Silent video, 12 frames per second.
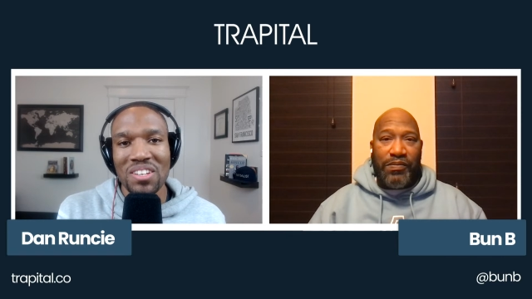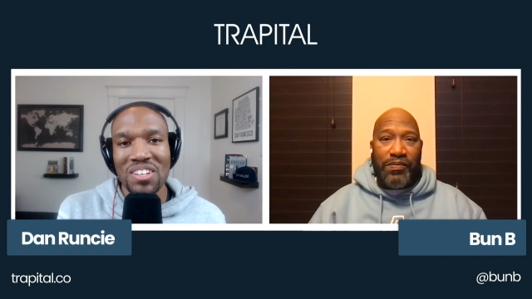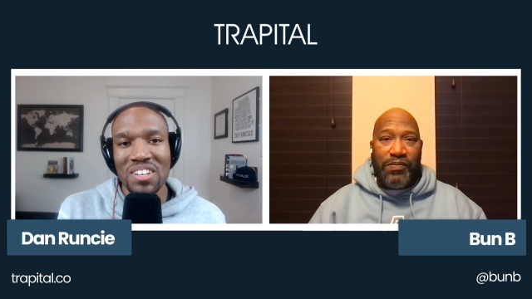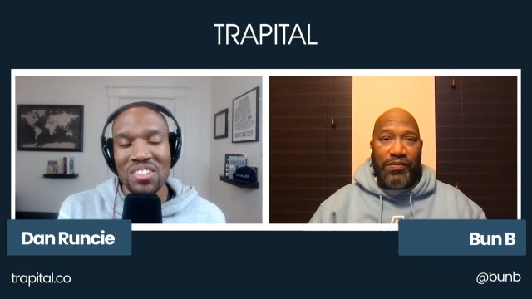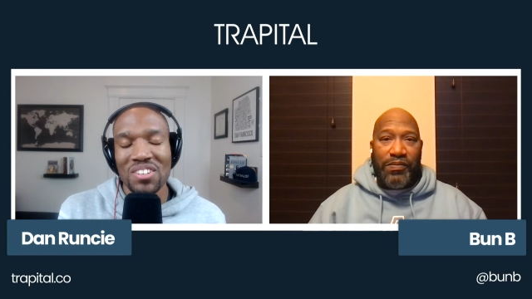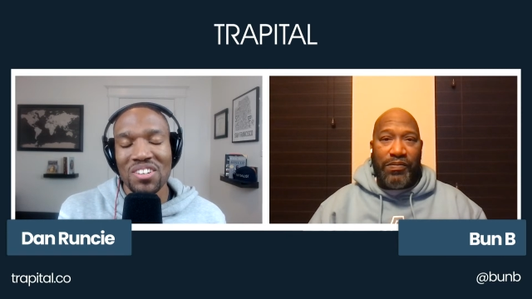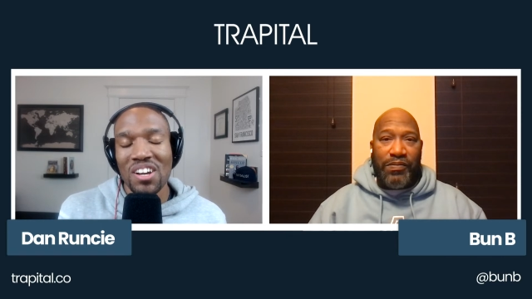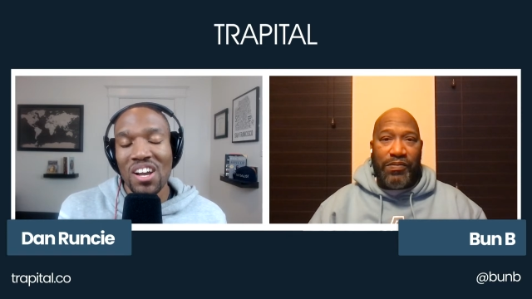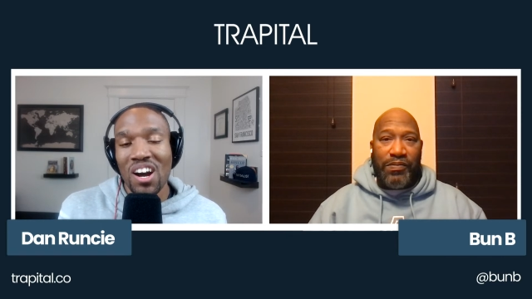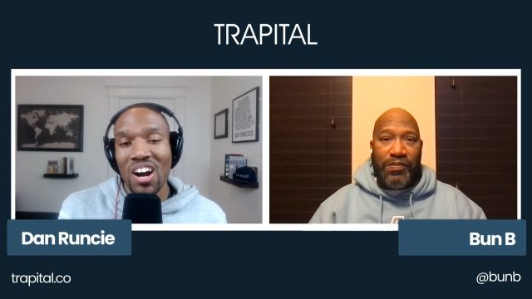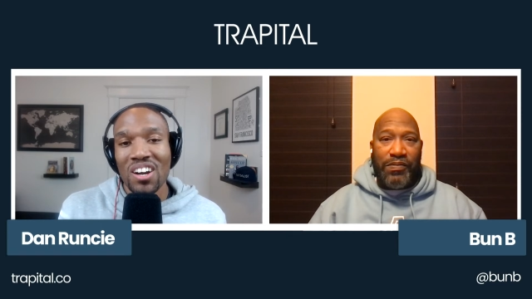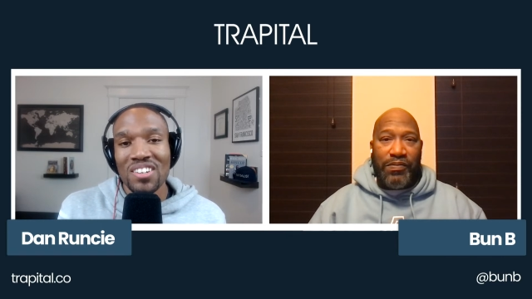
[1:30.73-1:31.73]
Speaker 1: another
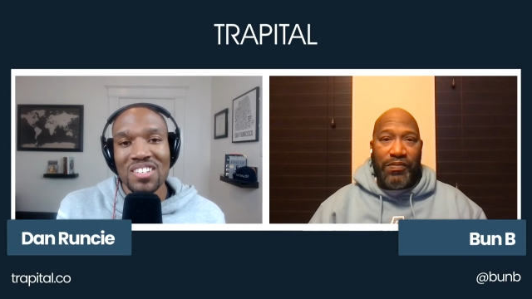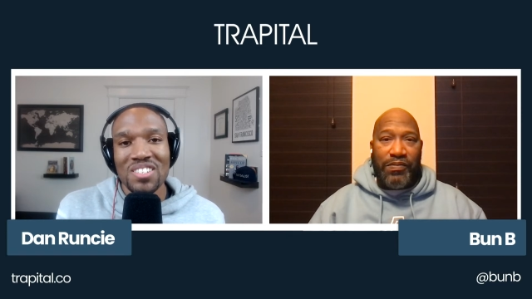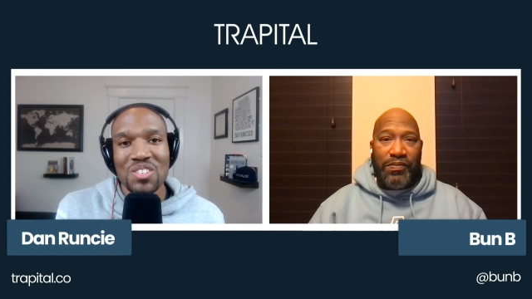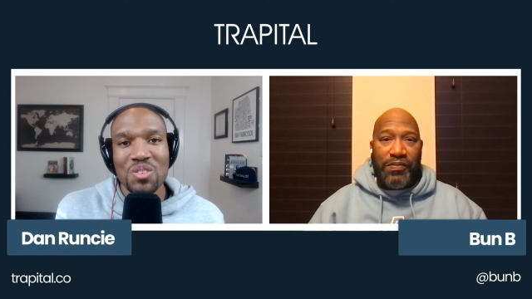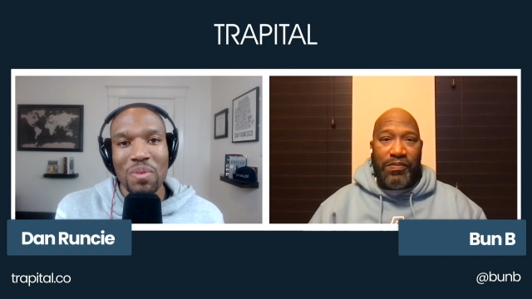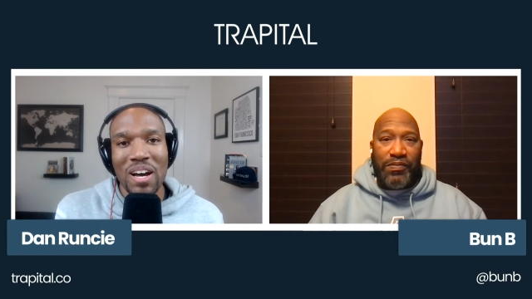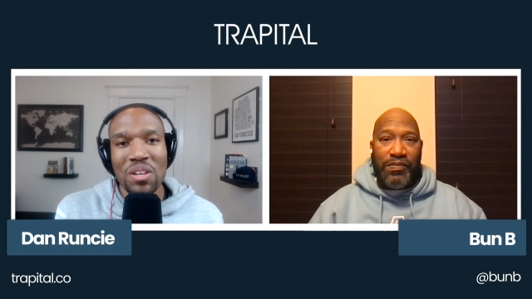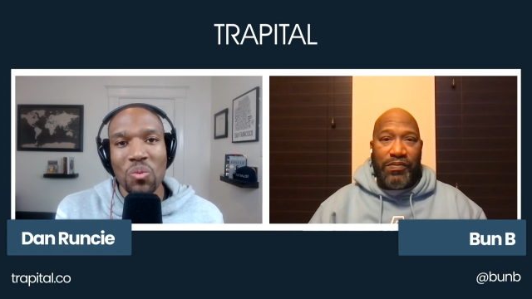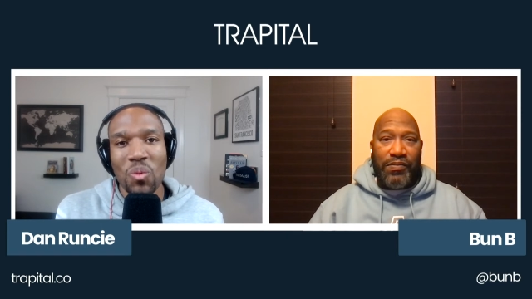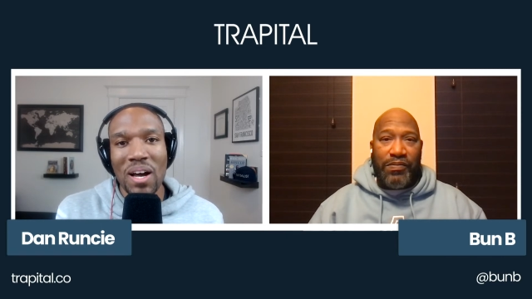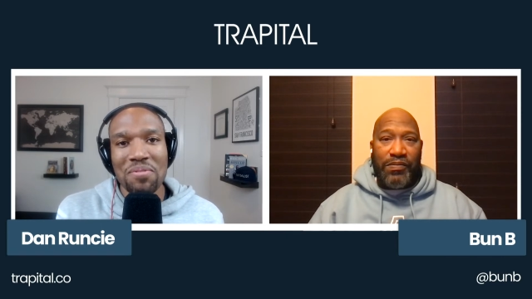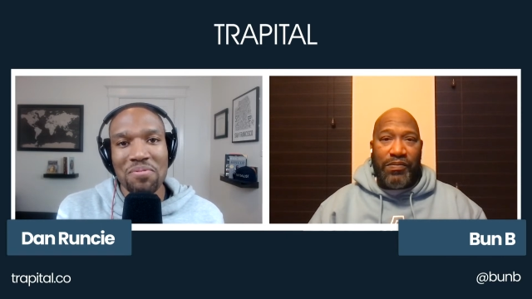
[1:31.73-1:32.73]
artist, Spottie
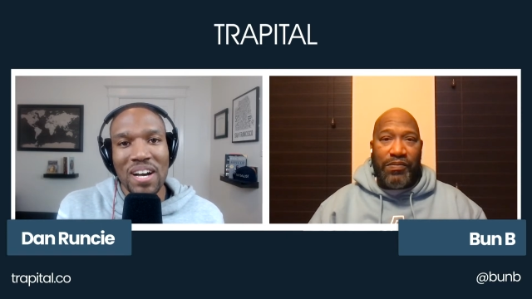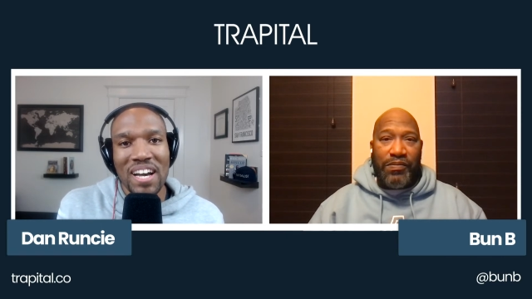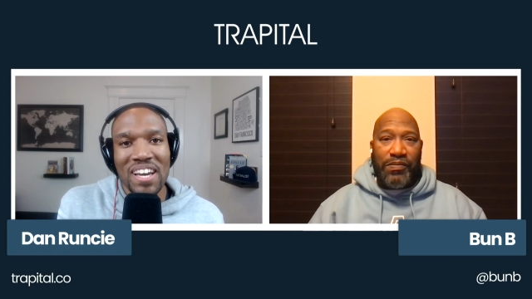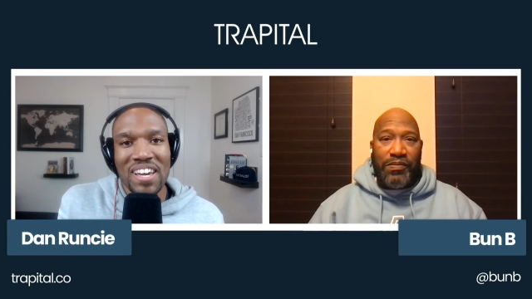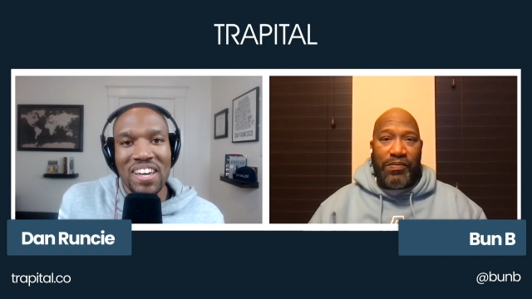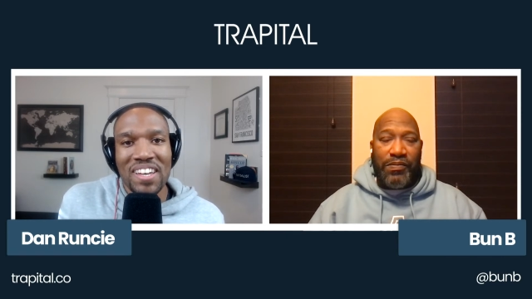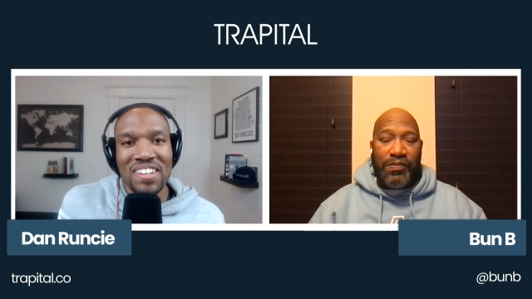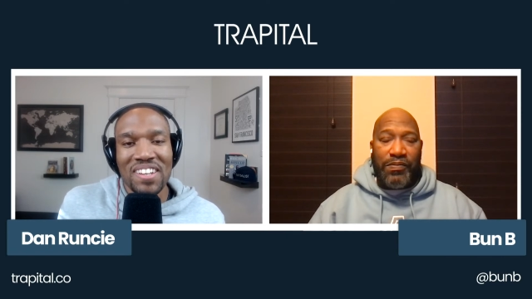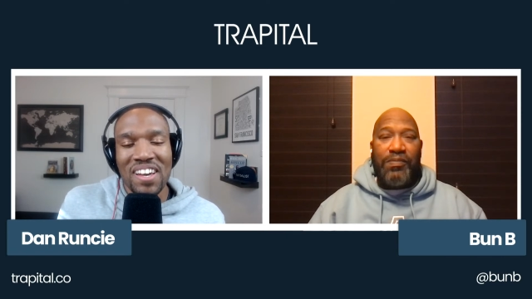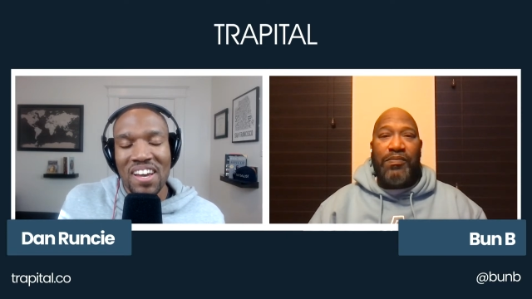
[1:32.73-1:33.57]
WiFi, and